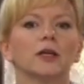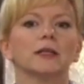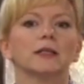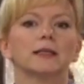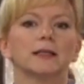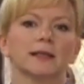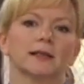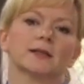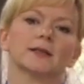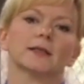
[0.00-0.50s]

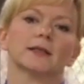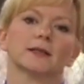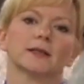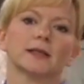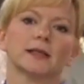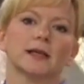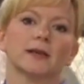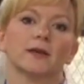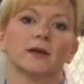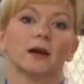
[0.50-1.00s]

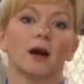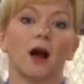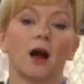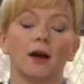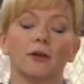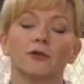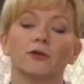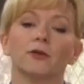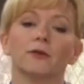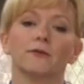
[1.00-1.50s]
consistency than
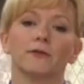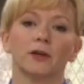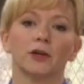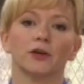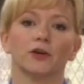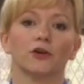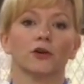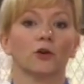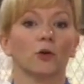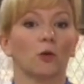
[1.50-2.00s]
either the
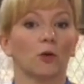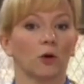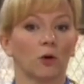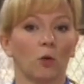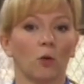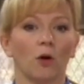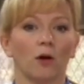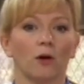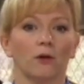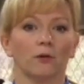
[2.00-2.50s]
vinegar
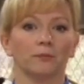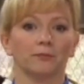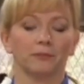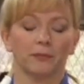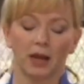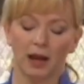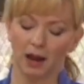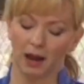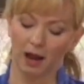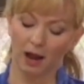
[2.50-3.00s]
or oil.
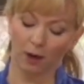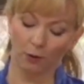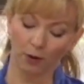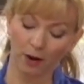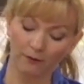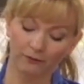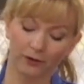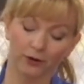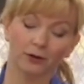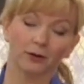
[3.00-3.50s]

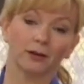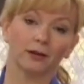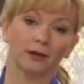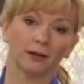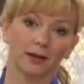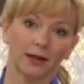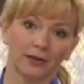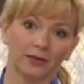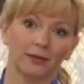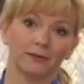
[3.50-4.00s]
However,
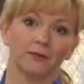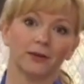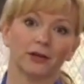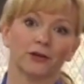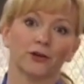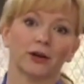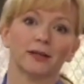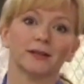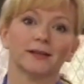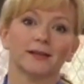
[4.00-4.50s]
let the
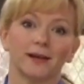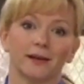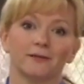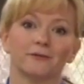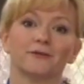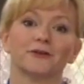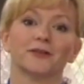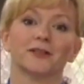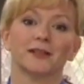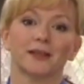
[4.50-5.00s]
vinaigrette
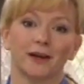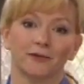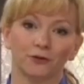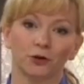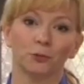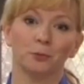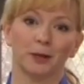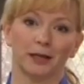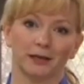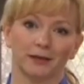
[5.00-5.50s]
set for
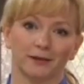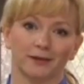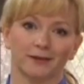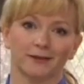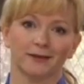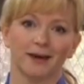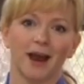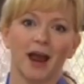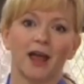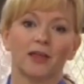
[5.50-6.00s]
several
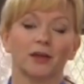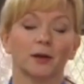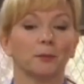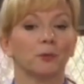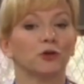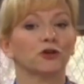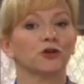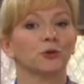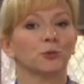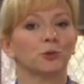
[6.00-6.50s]
minutes and the
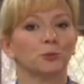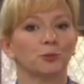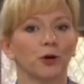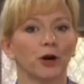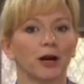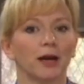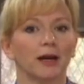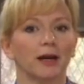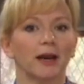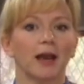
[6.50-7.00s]
emulsion will
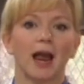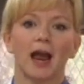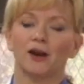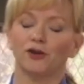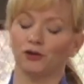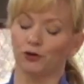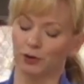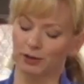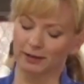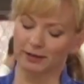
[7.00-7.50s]
break, and you